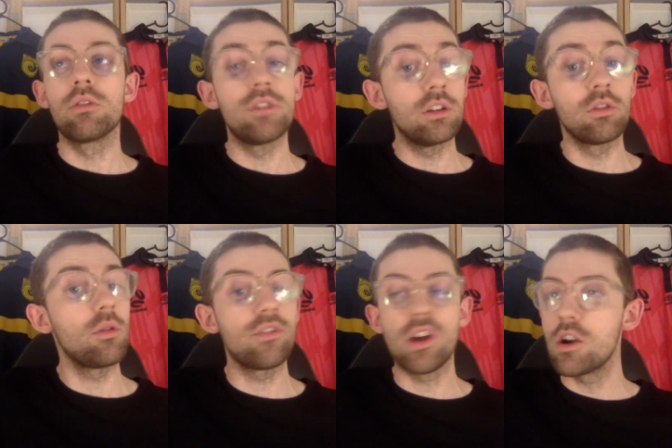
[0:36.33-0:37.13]
Victory were
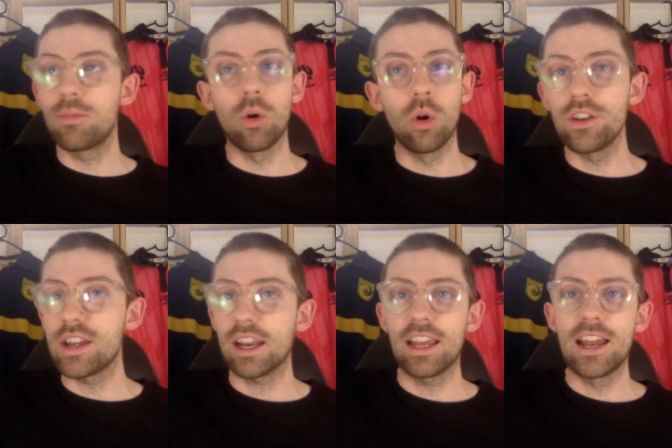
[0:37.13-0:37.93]
very poor in
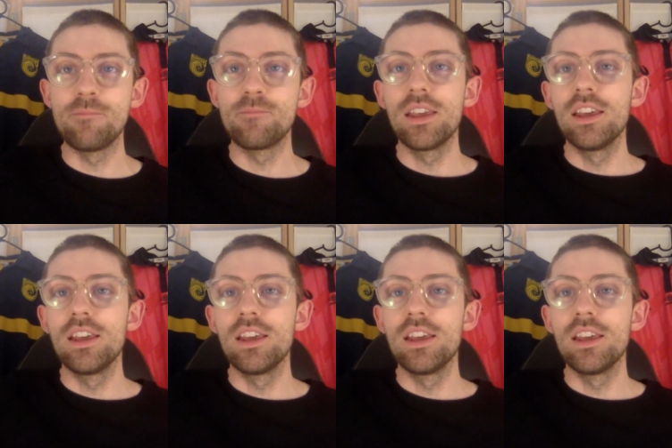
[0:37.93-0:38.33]
that game.